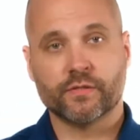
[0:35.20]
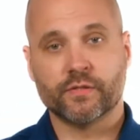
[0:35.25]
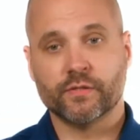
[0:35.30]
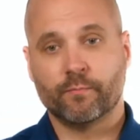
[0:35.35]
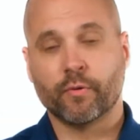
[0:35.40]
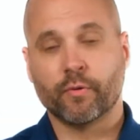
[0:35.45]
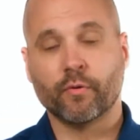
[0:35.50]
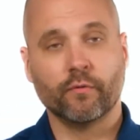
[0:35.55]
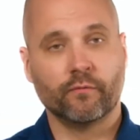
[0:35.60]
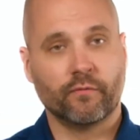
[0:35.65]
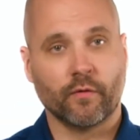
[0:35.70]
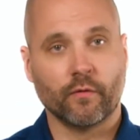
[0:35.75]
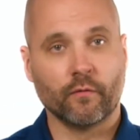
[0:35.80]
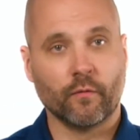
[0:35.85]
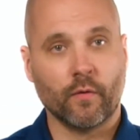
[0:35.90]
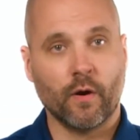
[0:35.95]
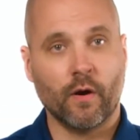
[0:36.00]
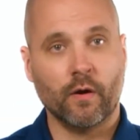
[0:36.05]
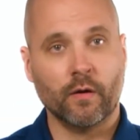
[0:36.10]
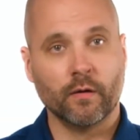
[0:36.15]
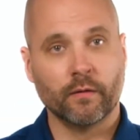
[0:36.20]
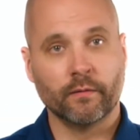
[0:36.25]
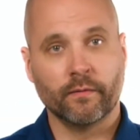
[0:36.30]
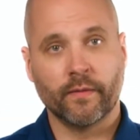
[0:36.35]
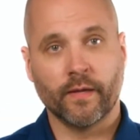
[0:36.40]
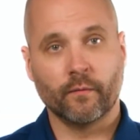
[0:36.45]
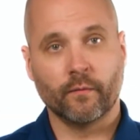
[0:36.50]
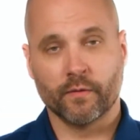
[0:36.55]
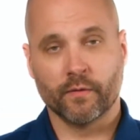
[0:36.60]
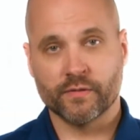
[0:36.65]
just to prove her wrong
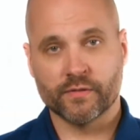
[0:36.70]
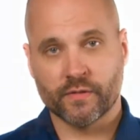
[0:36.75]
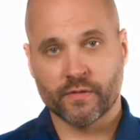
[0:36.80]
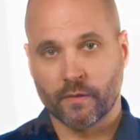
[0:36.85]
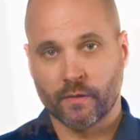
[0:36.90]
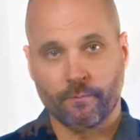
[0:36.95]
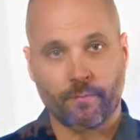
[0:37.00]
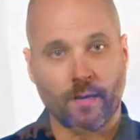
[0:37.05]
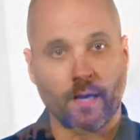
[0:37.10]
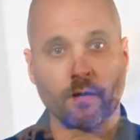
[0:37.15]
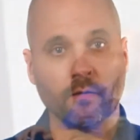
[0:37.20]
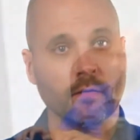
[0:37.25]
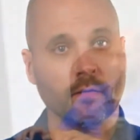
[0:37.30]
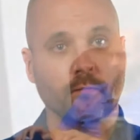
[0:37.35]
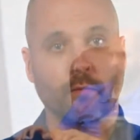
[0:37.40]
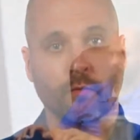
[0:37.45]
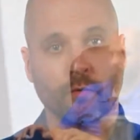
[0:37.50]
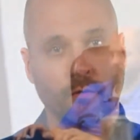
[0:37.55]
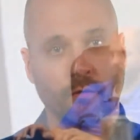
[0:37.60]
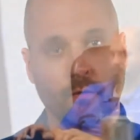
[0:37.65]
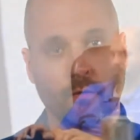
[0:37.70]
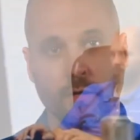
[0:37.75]
that we're just going to pile up more